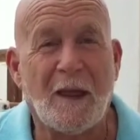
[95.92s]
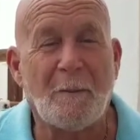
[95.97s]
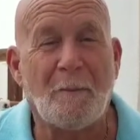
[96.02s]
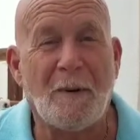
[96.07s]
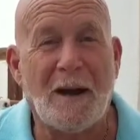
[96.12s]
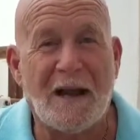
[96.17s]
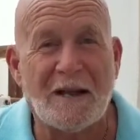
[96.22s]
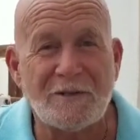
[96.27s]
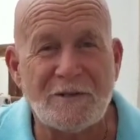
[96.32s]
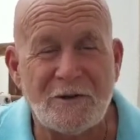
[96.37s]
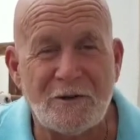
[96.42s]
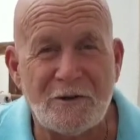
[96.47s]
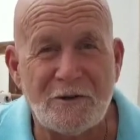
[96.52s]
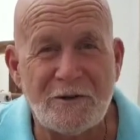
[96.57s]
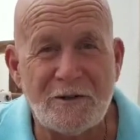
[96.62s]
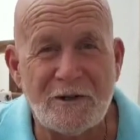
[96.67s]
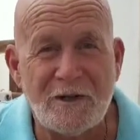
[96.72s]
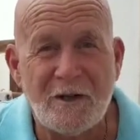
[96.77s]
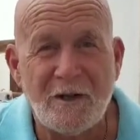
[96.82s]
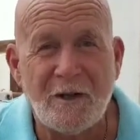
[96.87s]

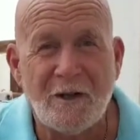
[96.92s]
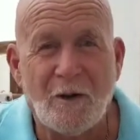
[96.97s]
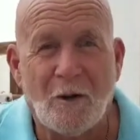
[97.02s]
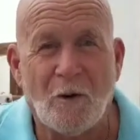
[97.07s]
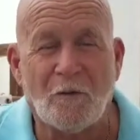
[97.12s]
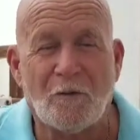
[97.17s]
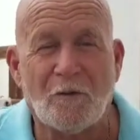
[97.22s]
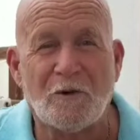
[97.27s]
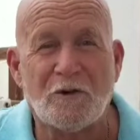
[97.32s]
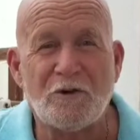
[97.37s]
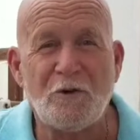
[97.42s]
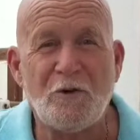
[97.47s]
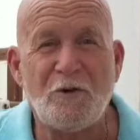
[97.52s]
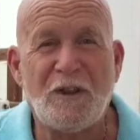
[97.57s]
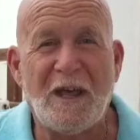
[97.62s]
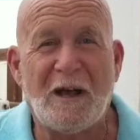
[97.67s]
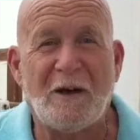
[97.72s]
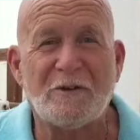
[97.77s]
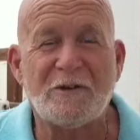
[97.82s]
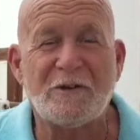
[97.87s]
ambassadors, over
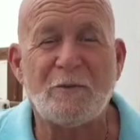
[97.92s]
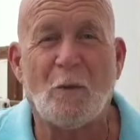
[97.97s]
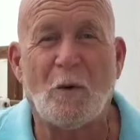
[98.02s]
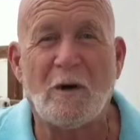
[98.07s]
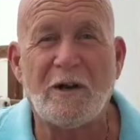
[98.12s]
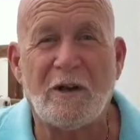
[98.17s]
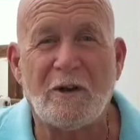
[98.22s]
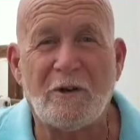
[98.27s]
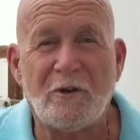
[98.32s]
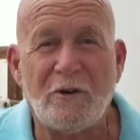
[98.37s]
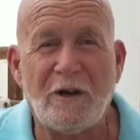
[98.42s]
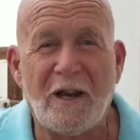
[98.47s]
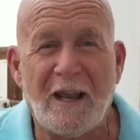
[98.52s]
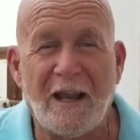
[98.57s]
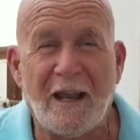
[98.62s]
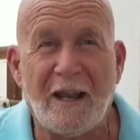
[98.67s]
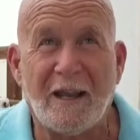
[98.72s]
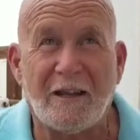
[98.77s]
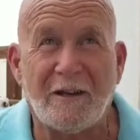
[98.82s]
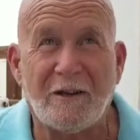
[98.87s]

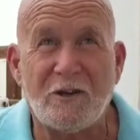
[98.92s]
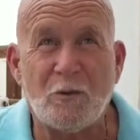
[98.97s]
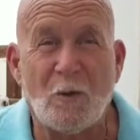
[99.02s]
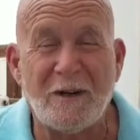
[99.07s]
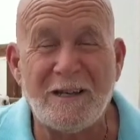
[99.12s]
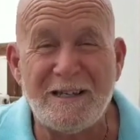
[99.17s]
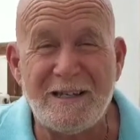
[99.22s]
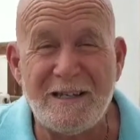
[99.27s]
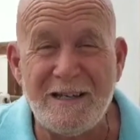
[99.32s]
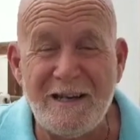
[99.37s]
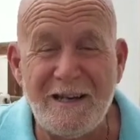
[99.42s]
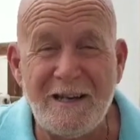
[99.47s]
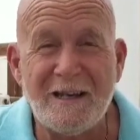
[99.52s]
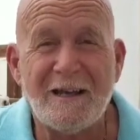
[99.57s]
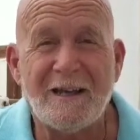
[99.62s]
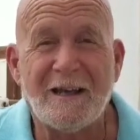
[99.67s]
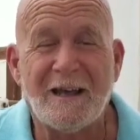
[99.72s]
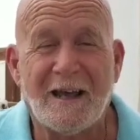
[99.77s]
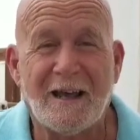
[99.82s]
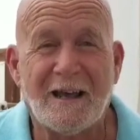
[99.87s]
2,120
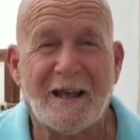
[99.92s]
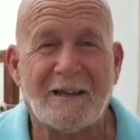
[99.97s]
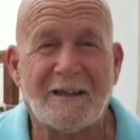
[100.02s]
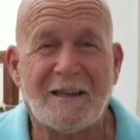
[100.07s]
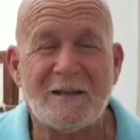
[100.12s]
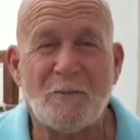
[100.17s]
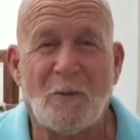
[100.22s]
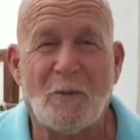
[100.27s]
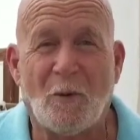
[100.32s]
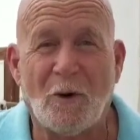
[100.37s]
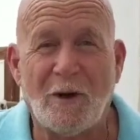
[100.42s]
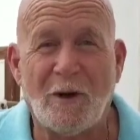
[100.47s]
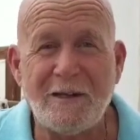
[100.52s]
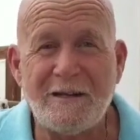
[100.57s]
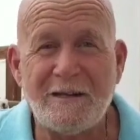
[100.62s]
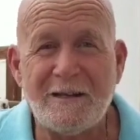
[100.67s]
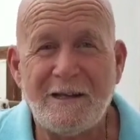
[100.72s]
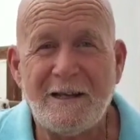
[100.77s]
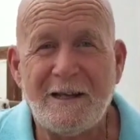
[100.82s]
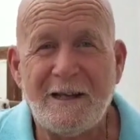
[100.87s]
at this
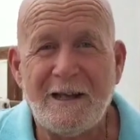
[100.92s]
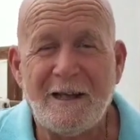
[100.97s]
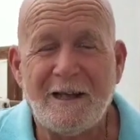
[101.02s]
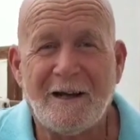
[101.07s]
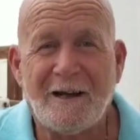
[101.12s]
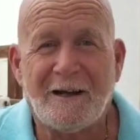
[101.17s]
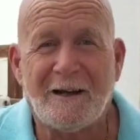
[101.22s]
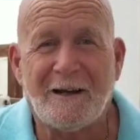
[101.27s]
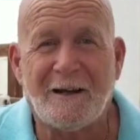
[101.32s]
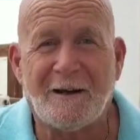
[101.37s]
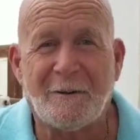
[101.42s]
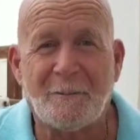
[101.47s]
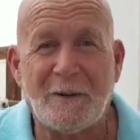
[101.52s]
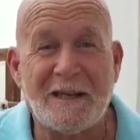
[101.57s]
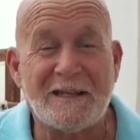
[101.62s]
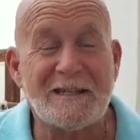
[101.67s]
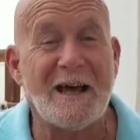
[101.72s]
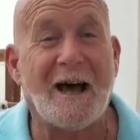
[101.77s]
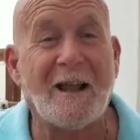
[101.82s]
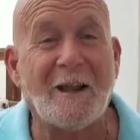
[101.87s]
point.
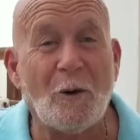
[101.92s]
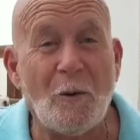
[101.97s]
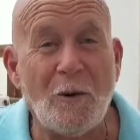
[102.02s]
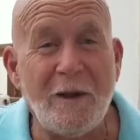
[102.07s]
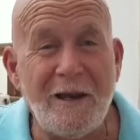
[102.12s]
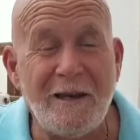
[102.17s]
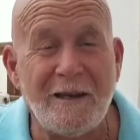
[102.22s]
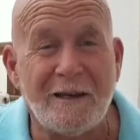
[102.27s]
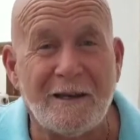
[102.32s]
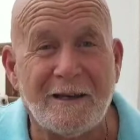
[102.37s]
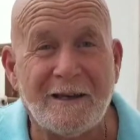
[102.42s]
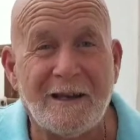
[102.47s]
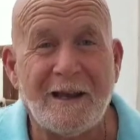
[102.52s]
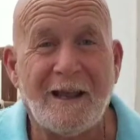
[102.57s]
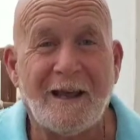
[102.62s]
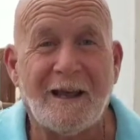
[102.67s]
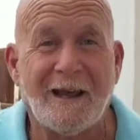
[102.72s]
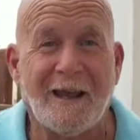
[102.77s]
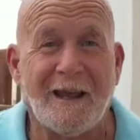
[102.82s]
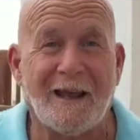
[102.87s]
It's Halloween,
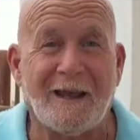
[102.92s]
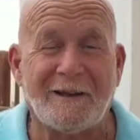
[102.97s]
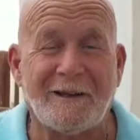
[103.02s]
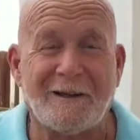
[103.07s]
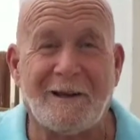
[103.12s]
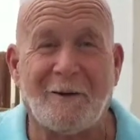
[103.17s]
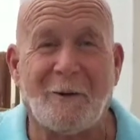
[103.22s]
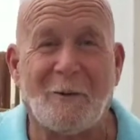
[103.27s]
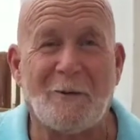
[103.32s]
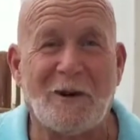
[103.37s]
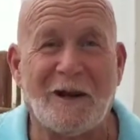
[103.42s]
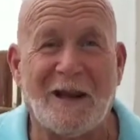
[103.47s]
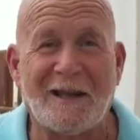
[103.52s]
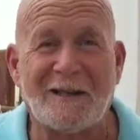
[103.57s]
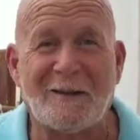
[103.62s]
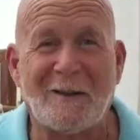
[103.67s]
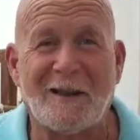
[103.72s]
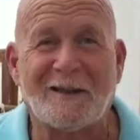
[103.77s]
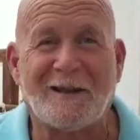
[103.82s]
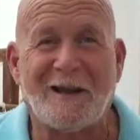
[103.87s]
and I hope you
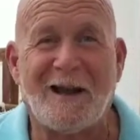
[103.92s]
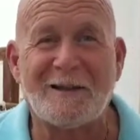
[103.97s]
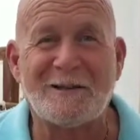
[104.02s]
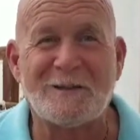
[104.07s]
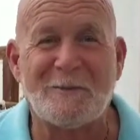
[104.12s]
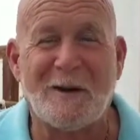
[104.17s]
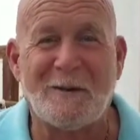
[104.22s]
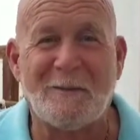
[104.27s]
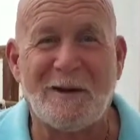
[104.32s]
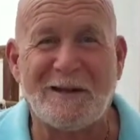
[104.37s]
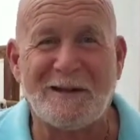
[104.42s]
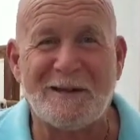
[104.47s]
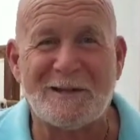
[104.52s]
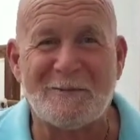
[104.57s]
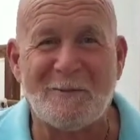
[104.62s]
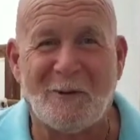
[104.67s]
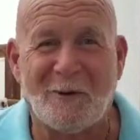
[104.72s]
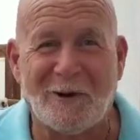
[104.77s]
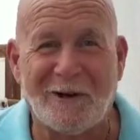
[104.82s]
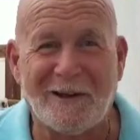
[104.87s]
like the costume I made
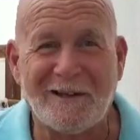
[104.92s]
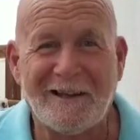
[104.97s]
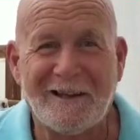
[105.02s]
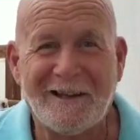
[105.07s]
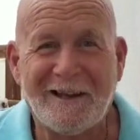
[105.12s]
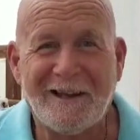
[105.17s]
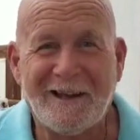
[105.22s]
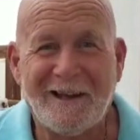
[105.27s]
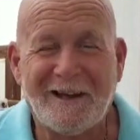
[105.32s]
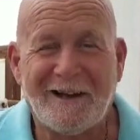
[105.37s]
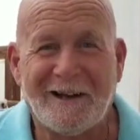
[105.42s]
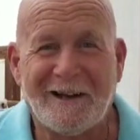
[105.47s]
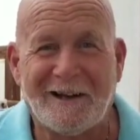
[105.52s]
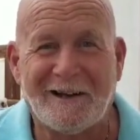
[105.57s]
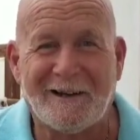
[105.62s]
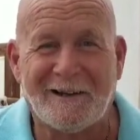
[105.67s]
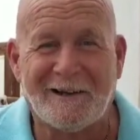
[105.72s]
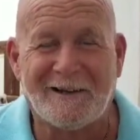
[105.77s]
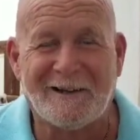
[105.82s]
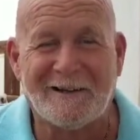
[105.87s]
this morning.
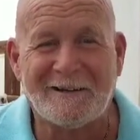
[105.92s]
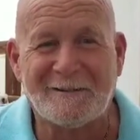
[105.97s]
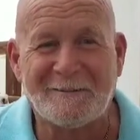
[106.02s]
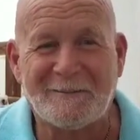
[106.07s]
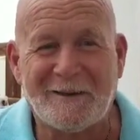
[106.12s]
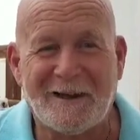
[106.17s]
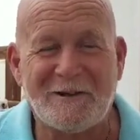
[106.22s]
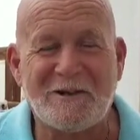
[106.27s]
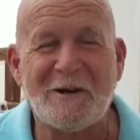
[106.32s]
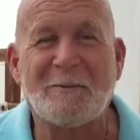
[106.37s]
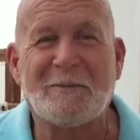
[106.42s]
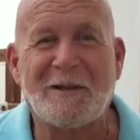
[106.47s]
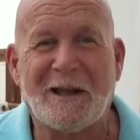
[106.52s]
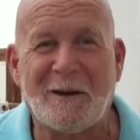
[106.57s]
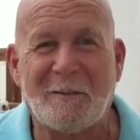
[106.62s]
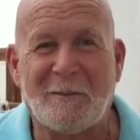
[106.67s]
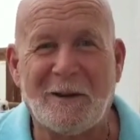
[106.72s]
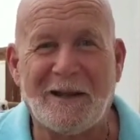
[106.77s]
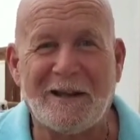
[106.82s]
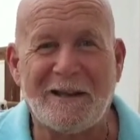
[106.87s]
I jumped out
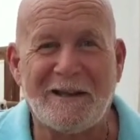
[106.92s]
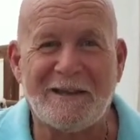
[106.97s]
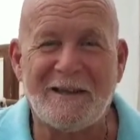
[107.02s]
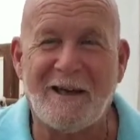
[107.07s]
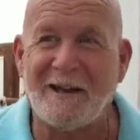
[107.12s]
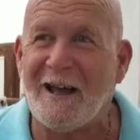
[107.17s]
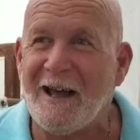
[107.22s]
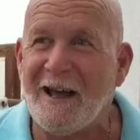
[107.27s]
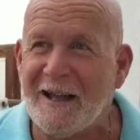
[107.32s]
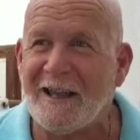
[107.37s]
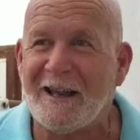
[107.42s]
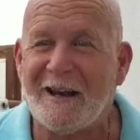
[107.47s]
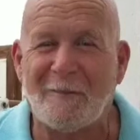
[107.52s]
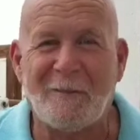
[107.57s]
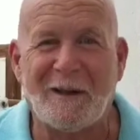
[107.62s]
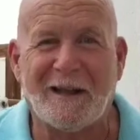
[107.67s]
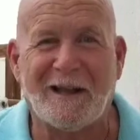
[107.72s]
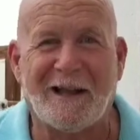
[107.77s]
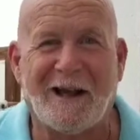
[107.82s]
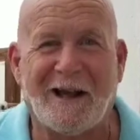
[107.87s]
of bed and thought, I gotta
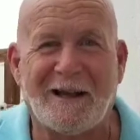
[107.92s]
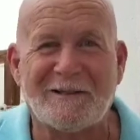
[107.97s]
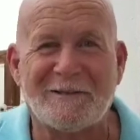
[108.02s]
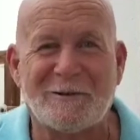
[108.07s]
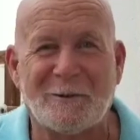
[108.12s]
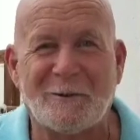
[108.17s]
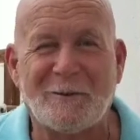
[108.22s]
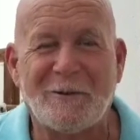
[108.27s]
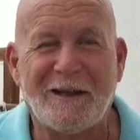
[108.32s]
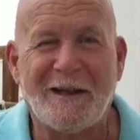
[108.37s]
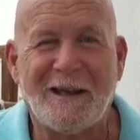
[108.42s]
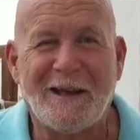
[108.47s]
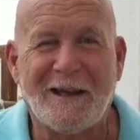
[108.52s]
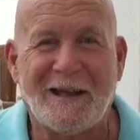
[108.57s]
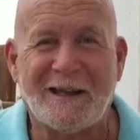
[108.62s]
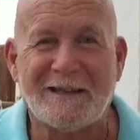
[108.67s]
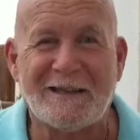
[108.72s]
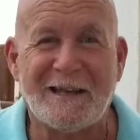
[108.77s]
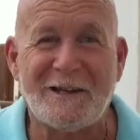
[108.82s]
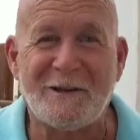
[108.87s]
make a costume,
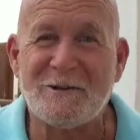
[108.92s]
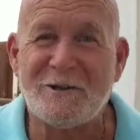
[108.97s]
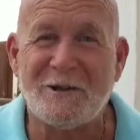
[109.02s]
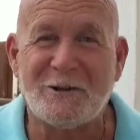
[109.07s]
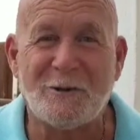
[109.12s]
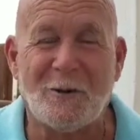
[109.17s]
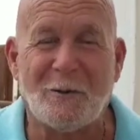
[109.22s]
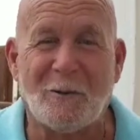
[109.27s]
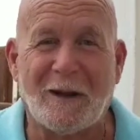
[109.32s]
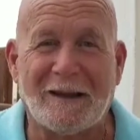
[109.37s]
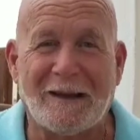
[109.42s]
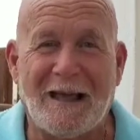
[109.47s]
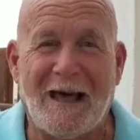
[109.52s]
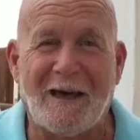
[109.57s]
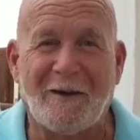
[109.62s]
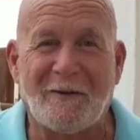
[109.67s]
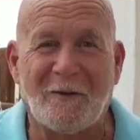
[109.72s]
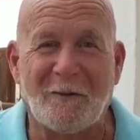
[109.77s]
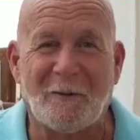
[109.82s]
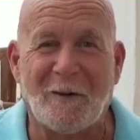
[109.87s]
because I used to do them a
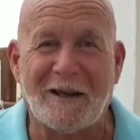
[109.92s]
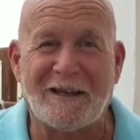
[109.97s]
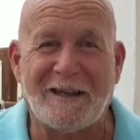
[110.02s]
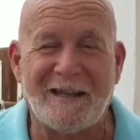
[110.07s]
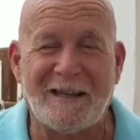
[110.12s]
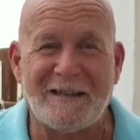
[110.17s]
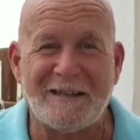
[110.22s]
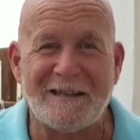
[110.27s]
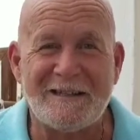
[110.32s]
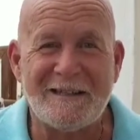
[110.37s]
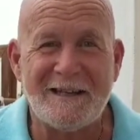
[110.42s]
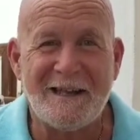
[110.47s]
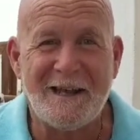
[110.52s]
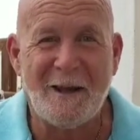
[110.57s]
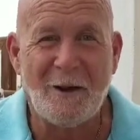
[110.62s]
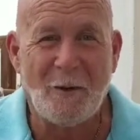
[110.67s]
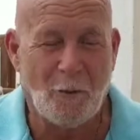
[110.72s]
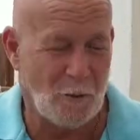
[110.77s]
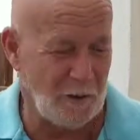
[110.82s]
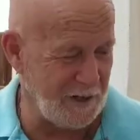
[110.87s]
lot for my kids.
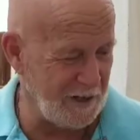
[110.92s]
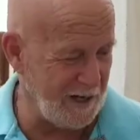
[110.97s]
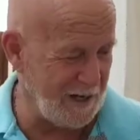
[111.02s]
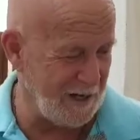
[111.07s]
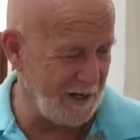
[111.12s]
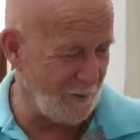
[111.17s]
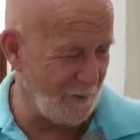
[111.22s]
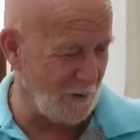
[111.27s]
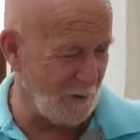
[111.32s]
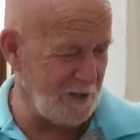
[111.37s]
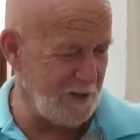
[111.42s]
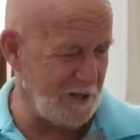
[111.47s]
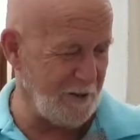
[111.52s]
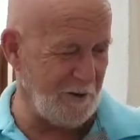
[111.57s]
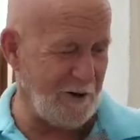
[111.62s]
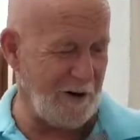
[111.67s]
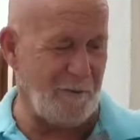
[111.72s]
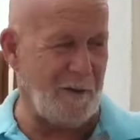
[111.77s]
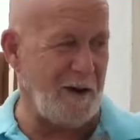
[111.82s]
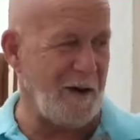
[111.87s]
One
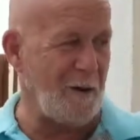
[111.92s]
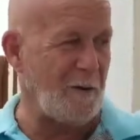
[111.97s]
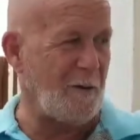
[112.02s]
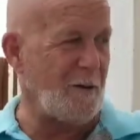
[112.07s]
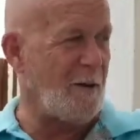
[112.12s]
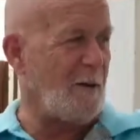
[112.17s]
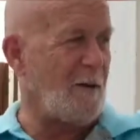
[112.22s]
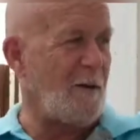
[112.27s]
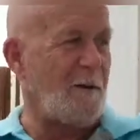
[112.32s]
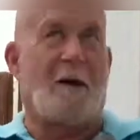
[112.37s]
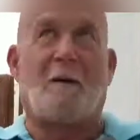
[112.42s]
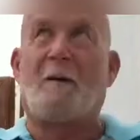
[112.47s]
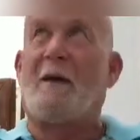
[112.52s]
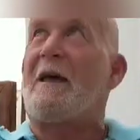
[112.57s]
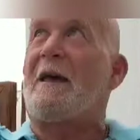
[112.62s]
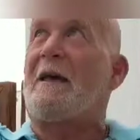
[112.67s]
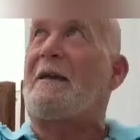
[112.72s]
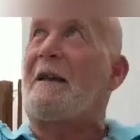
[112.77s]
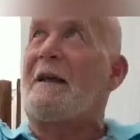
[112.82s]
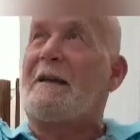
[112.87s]
year I made a
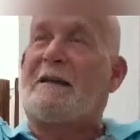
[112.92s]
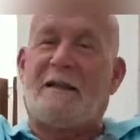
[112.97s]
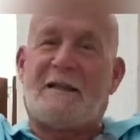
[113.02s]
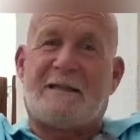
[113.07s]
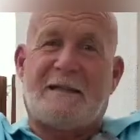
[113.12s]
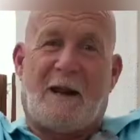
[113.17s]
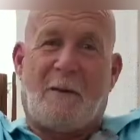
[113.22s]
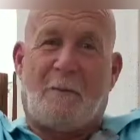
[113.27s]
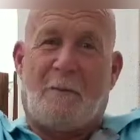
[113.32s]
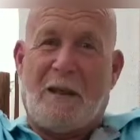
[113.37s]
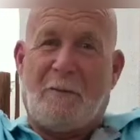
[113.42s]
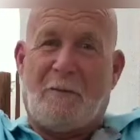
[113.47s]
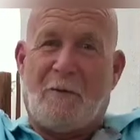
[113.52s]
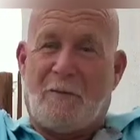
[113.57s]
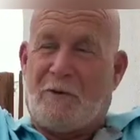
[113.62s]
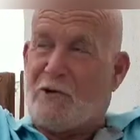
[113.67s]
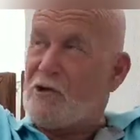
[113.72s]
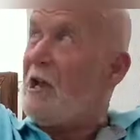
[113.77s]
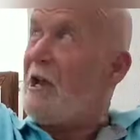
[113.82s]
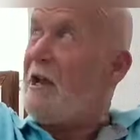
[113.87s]
head like this out of paper
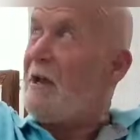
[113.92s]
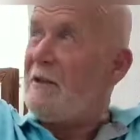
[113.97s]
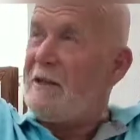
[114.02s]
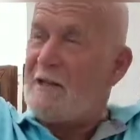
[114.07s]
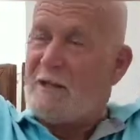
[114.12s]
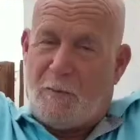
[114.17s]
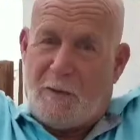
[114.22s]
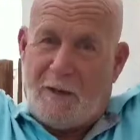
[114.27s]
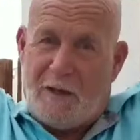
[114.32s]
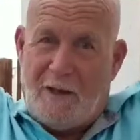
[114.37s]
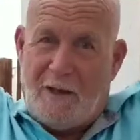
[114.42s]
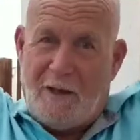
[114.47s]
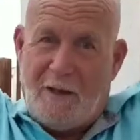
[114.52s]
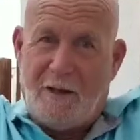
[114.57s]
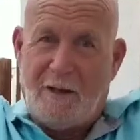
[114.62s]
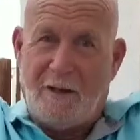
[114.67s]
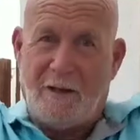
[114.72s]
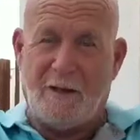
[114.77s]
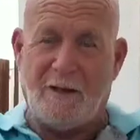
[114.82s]
mache, this big,